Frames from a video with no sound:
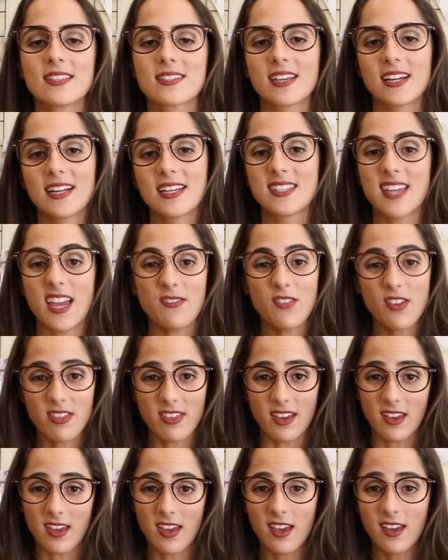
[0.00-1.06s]
going to save you
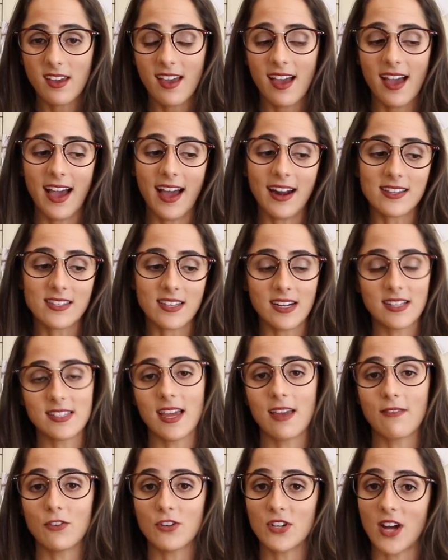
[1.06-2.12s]
thinking, and it's going to
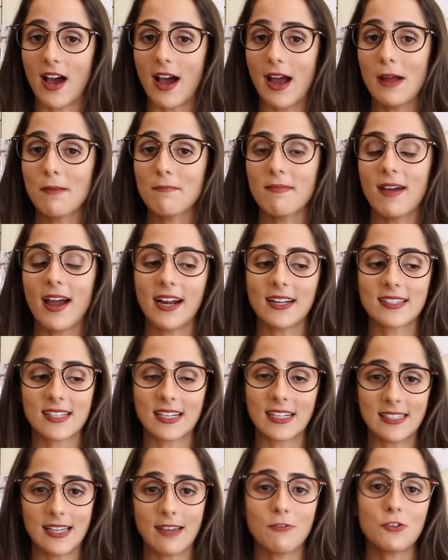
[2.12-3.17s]
save you time, and it's
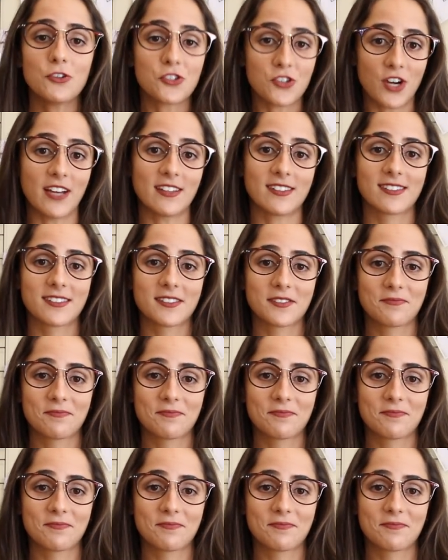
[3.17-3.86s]
going to save you stress.